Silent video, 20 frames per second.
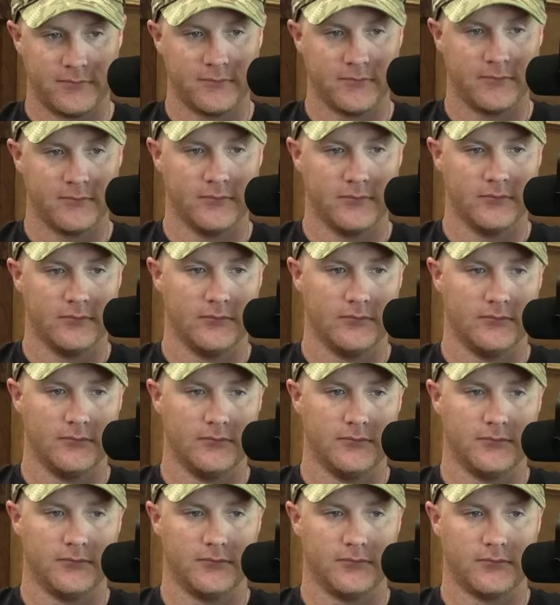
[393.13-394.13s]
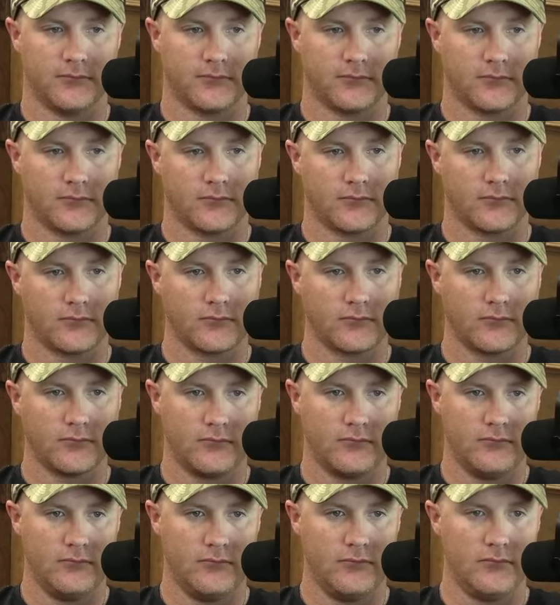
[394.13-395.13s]

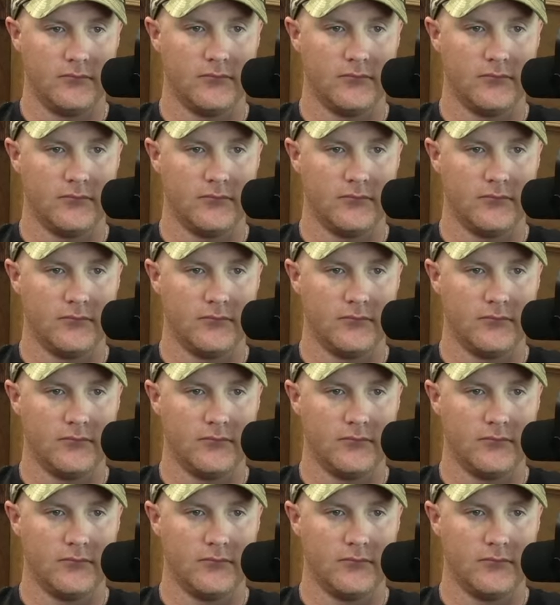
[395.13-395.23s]
Nothing is said.